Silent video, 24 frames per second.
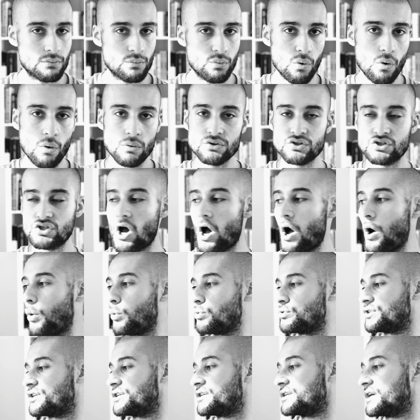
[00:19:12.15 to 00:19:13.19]
We're all
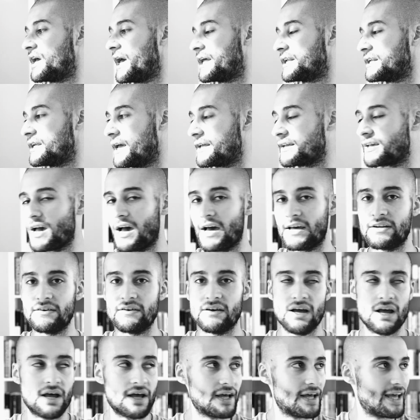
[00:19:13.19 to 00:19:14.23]
told and, and, and kind of
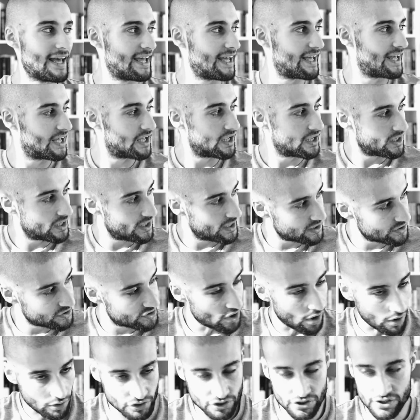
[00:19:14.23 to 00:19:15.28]

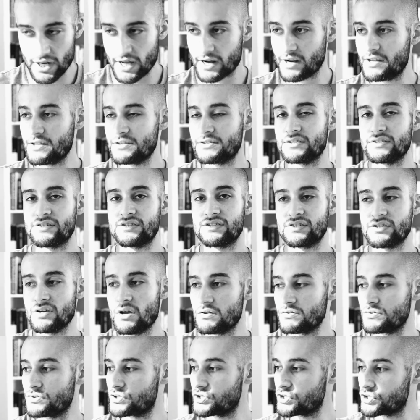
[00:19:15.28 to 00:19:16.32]
indoctrinated into
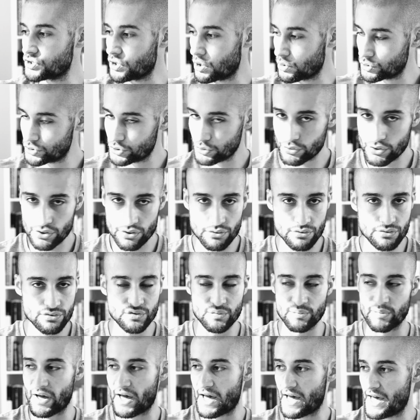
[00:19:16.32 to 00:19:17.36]
certain social cues
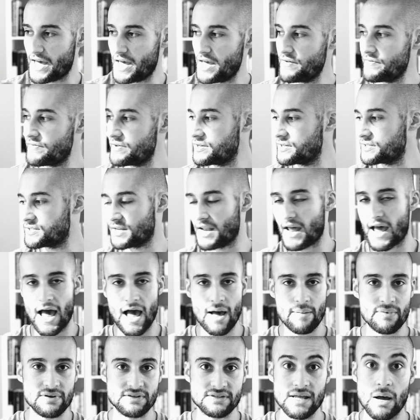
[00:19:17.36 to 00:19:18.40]
and behaviors and
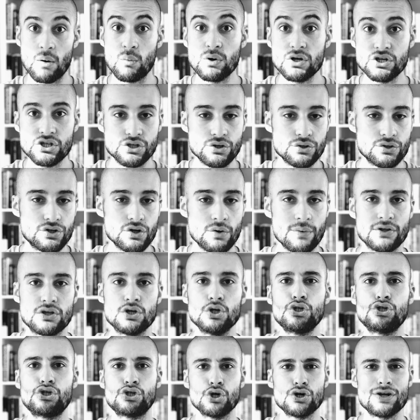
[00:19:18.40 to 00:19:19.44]
habits that we should do. And
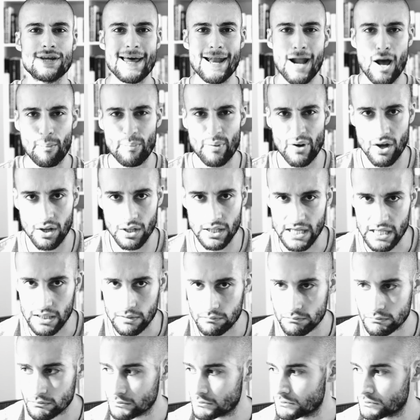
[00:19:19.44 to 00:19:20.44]
you should get up early.